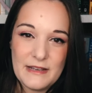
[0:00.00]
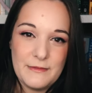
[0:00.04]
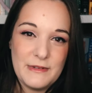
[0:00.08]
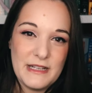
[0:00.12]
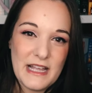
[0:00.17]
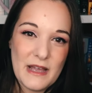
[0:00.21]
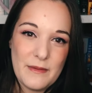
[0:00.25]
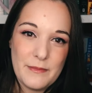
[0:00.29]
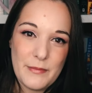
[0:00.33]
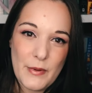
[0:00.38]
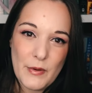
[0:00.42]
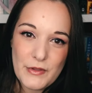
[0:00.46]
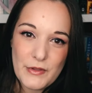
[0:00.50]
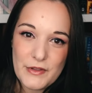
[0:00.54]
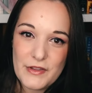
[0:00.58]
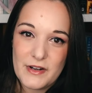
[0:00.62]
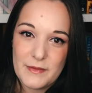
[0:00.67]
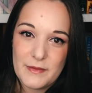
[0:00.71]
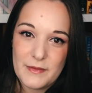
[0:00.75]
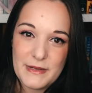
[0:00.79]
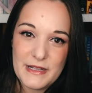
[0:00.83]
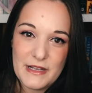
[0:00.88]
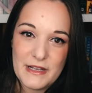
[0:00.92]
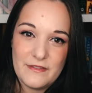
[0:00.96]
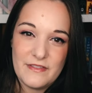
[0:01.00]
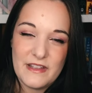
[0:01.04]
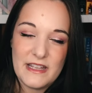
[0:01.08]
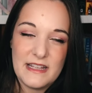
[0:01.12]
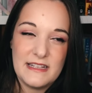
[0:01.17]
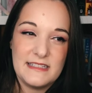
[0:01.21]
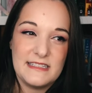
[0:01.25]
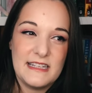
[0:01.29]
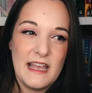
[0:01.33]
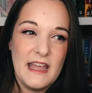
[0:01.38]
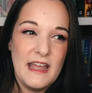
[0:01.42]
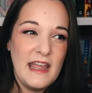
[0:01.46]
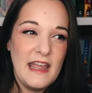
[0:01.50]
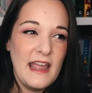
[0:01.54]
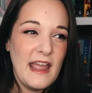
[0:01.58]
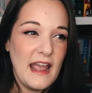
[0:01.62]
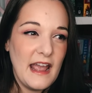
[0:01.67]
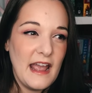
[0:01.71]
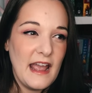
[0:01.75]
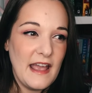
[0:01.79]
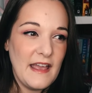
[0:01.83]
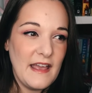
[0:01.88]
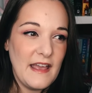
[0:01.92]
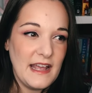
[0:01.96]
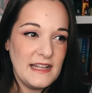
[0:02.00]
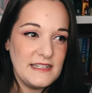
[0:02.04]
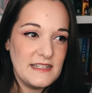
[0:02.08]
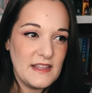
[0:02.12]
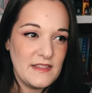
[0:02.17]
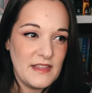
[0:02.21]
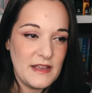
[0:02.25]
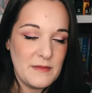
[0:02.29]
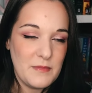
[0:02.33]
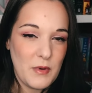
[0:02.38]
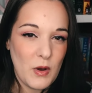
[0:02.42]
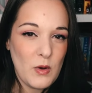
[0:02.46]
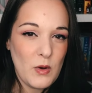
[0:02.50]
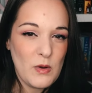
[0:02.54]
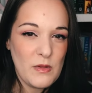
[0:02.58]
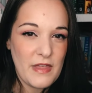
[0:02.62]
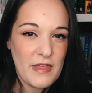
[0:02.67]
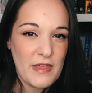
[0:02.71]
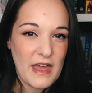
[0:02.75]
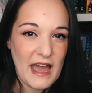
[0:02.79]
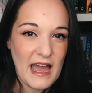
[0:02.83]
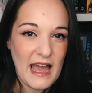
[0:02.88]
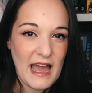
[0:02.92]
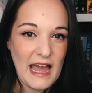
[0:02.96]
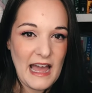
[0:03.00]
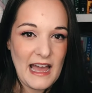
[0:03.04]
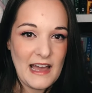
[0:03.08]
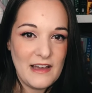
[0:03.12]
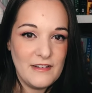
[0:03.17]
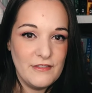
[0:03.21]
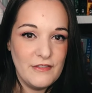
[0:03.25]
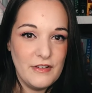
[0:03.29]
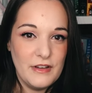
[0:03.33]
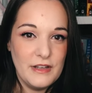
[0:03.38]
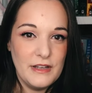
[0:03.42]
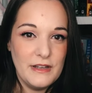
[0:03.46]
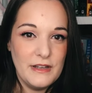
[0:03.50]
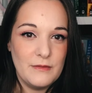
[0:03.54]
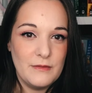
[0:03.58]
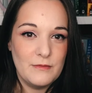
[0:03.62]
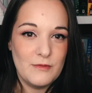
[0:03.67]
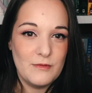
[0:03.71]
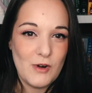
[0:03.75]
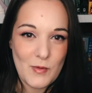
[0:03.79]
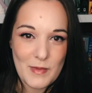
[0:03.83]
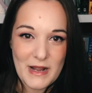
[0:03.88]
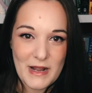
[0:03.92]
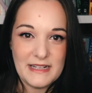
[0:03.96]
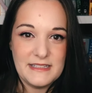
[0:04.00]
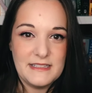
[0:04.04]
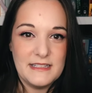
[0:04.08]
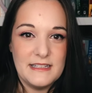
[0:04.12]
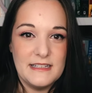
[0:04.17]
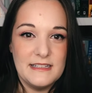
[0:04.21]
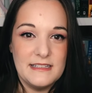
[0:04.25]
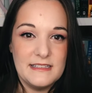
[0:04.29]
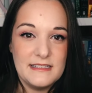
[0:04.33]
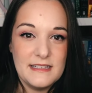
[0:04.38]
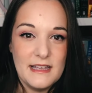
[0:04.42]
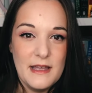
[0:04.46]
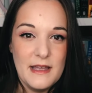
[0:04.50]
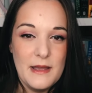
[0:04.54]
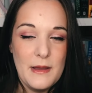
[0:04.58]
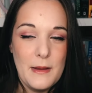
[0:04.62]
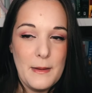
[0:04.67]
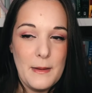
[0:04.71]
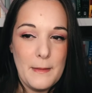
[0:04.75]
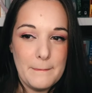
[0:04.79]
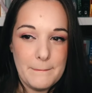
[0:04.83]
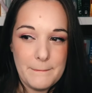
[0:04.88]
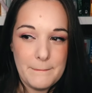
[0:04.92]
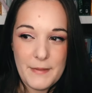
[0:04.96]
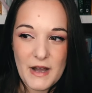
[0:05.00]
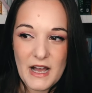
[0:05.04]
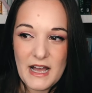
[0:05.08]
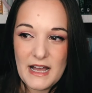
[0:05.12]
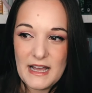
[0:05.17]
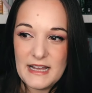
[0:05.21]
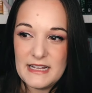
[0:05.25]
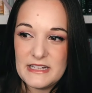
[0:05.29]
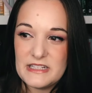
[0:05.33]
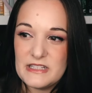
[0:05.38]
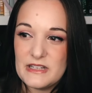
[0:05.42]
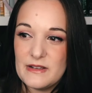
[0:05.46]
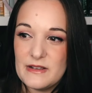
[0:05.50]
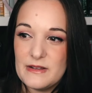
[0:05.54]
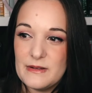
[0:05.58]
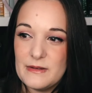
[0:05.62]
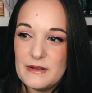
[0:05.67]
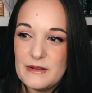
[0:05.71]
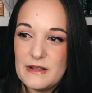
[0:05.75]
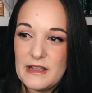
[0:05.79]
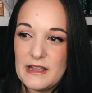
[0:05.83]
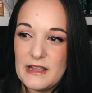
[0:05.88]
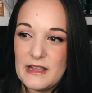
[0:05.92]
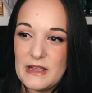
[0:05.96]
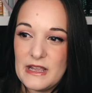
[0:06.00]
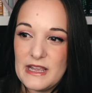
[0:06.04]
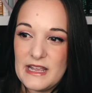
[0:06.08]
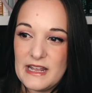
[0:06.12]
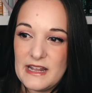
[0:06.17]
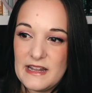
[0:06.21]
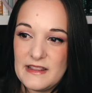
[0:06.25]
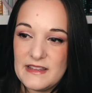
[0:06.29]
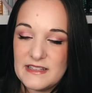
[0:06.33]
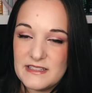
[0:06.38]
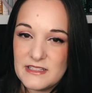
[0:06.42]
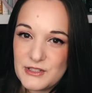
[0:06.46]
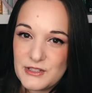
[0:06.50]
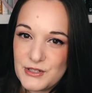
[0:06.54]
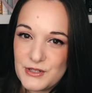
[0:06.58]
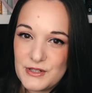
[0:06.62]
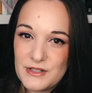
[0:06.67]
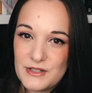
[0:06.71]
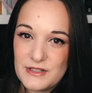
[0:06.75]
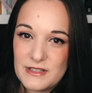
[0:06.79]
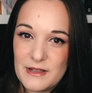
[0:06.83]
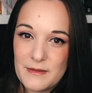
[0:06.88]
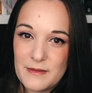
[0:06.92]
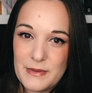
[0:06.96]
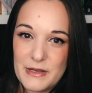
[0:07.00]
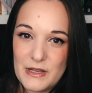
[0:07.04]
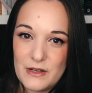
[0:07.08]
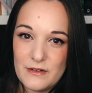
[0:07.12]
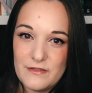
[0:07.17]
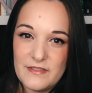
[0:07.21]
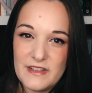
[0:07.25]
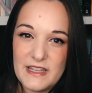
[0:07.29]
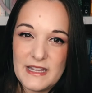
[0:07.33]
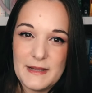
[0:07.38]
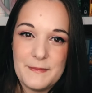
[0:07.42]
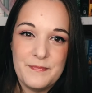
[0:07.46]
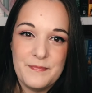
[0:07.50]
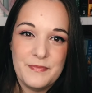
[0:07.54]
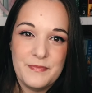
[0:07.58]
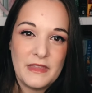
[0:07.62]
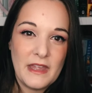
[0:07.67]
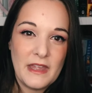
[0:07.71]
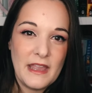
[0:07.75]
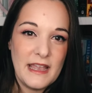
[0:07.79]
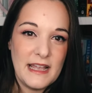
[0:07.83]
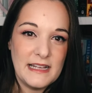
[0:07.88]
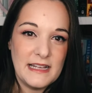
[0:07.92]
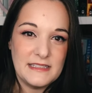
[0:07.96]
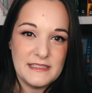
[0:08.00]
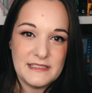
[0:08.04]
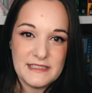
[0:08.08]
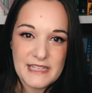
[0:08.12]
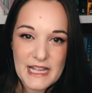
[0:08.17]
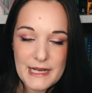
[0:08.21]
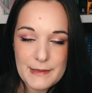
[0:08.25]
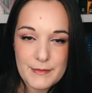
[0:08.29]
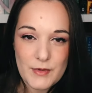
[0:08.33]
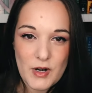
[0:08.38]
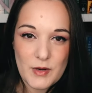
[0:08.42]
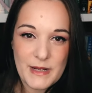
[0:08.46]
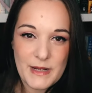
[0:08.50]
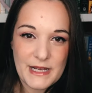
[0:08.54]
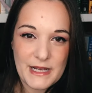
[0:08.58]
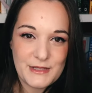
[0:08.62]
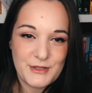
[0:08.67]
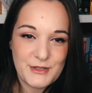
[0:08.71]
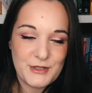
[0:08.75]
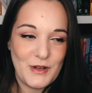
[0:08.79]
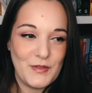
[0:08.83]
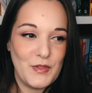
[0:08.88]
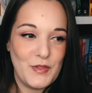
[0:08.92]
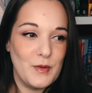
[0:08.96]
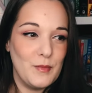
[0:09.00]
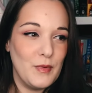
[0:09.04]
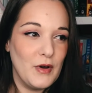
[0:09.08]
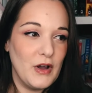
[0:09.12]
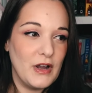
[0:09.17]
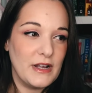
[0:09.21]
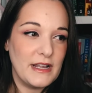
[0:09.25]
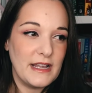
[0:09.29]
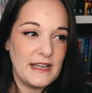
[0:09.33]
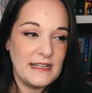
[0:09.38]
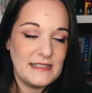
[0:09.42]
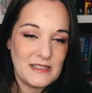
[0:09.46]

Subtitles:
And we get both of their POVs, and they both have romances, but in the sister's POV, it's the same romance throughout the book.